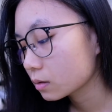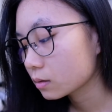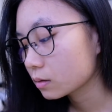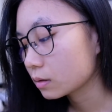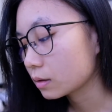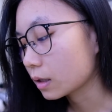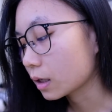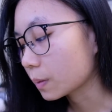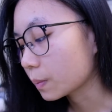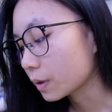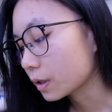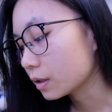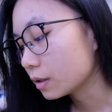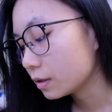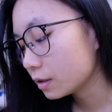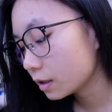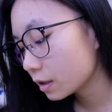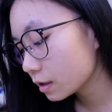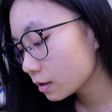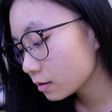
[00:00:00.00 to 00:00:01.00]
Yeah, but in
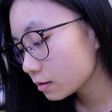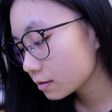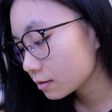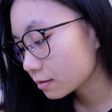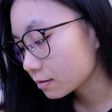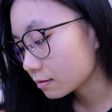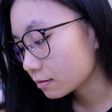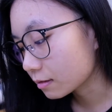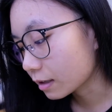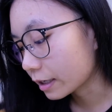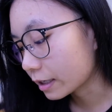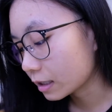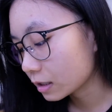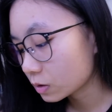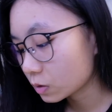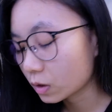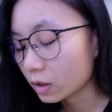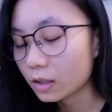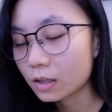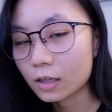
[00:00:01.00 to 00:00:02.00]
the end, I guess
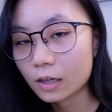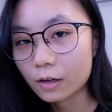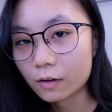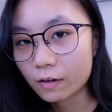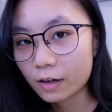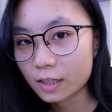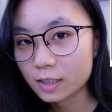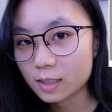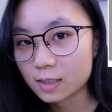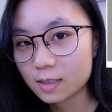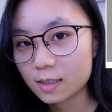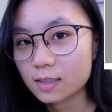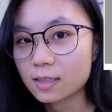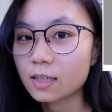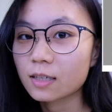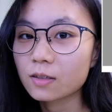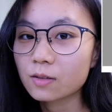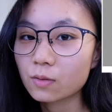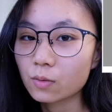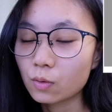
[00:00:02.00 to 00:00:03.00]
you can tell I just
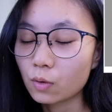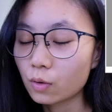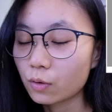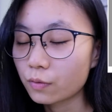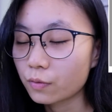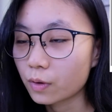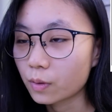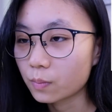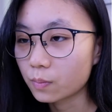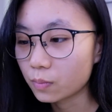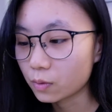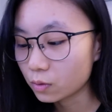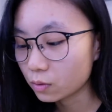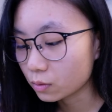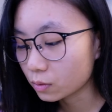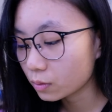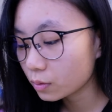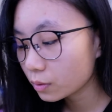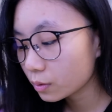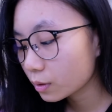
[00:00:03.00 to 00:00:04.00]
decided to go for
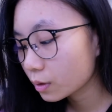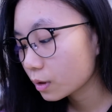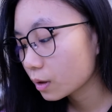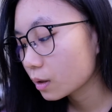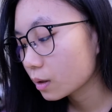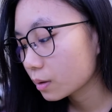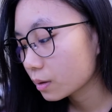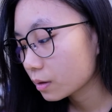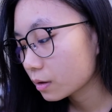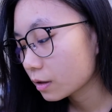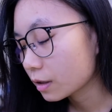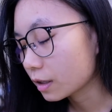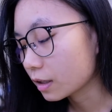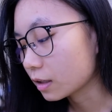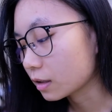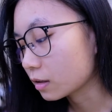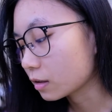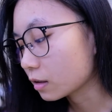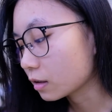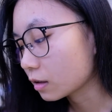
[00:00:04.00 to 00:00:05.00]
blue,
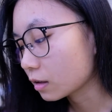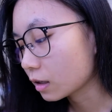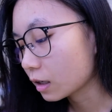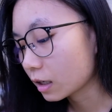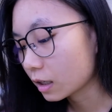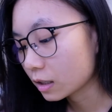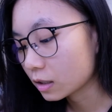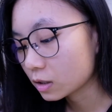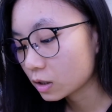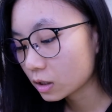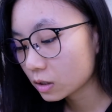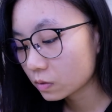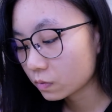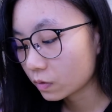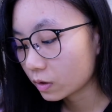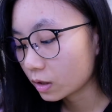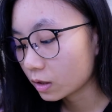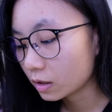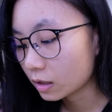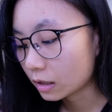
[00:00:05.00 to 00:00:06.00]
and I just
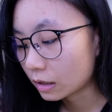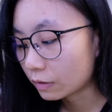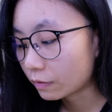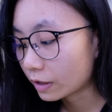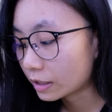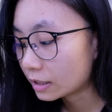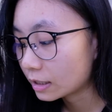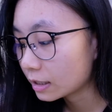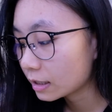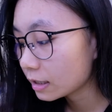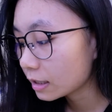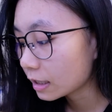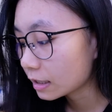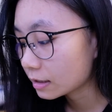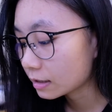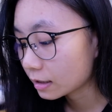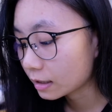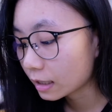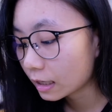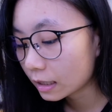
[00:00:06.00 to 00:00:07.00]
figured that if I didn't like
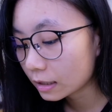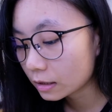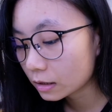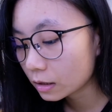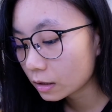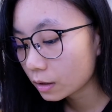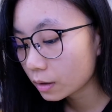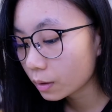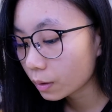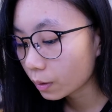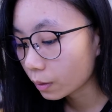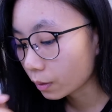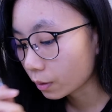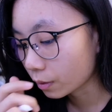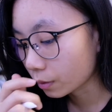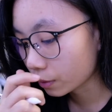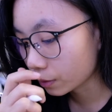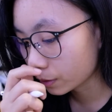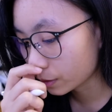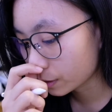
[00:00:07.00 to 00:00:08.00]
the color
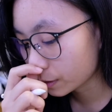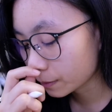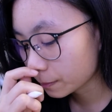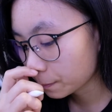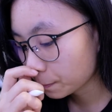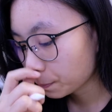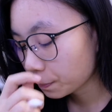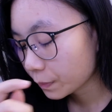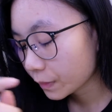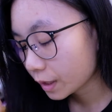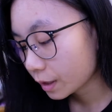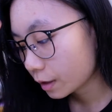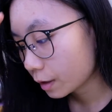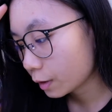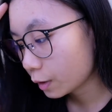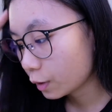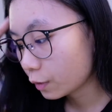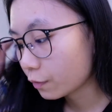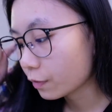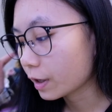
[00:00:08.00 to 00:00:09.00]
or
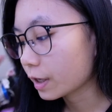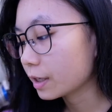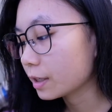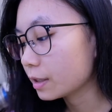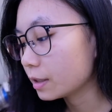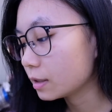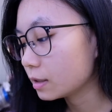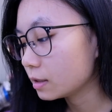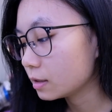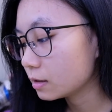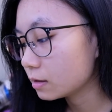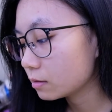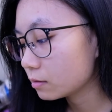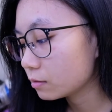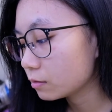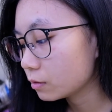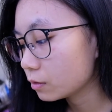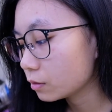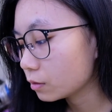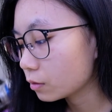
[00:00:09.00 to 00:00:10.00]
if I
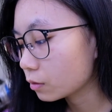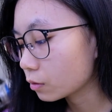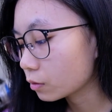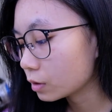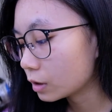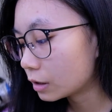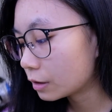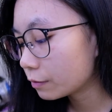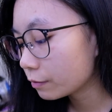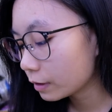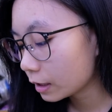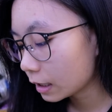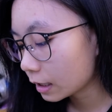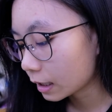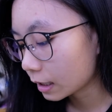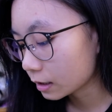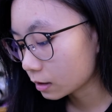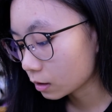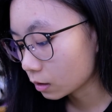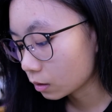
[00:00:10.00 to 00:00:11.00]
didn't really
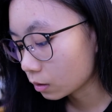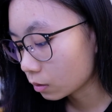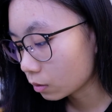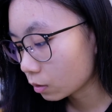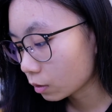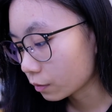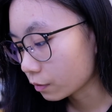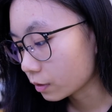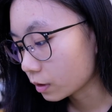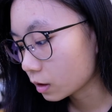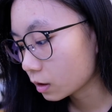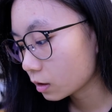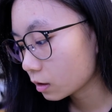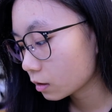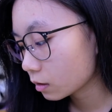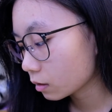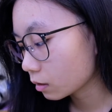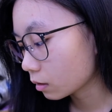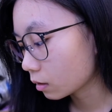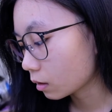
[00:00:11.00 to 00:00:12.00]
like the look of it,
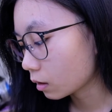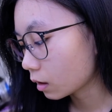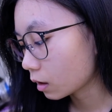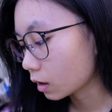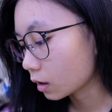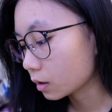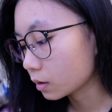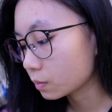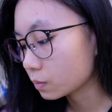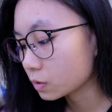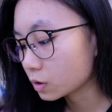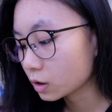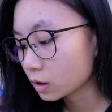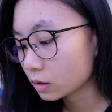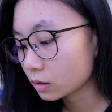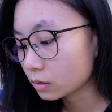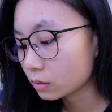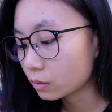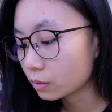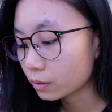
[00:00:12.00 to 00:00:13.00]
I'm
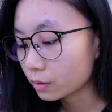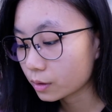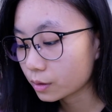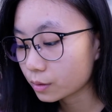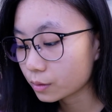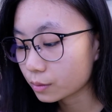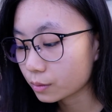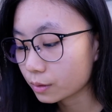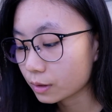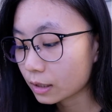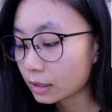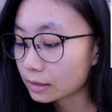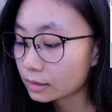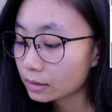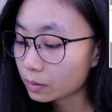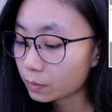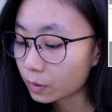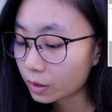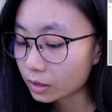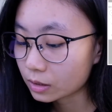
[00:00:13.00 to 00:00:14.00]
just going to
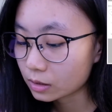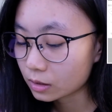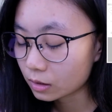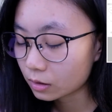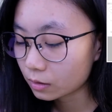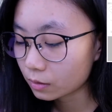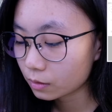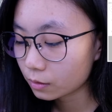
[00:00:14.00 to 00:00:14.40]
customize it